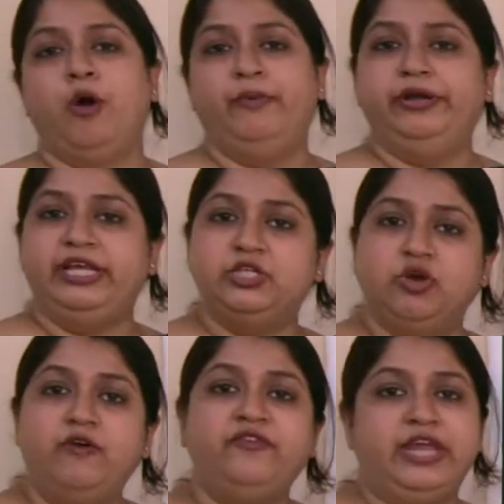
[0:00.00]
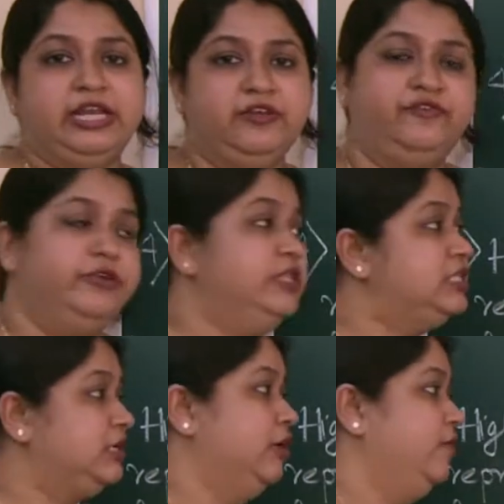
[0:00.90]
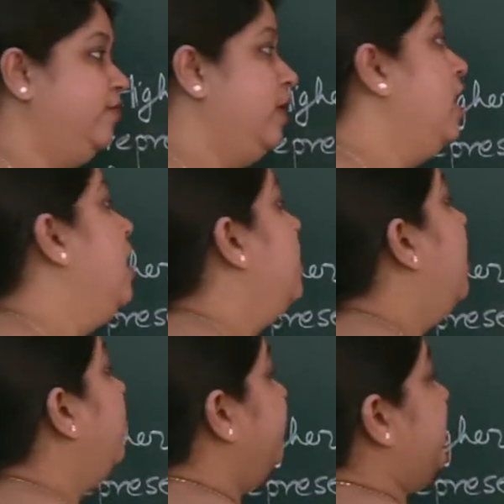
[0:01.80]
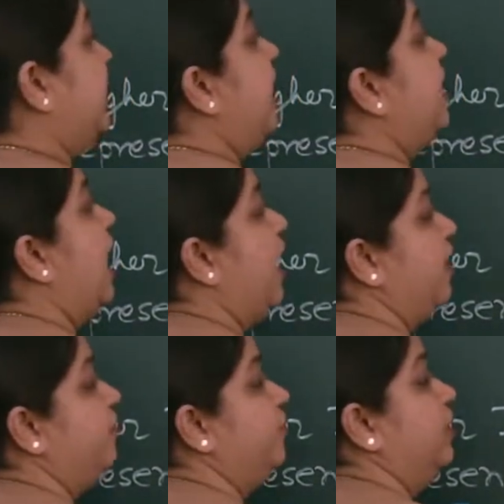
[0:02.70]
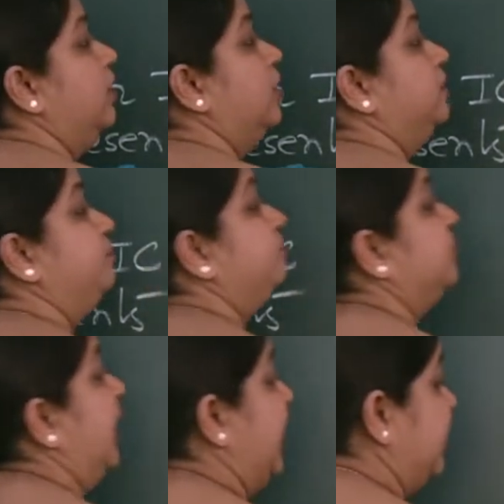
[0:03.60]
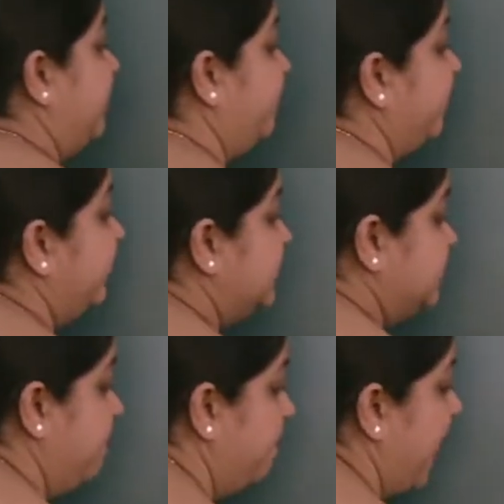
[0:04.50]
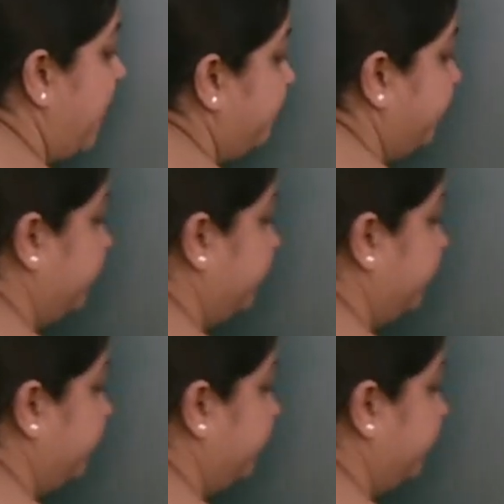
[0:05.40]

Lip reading: properties of indifference curve. Now we can have a indifference map.